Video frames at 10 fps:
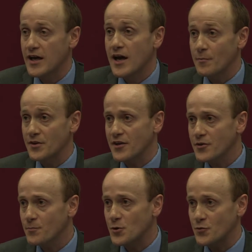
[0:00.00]
But the other
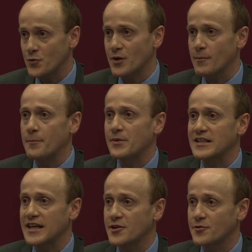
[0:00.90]
beautiful thing about big
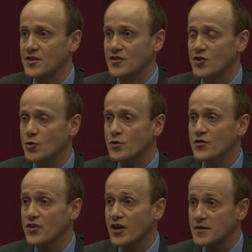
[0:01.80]
data is it's a sort of
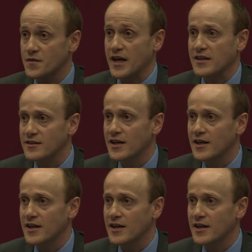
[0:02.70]
side effect.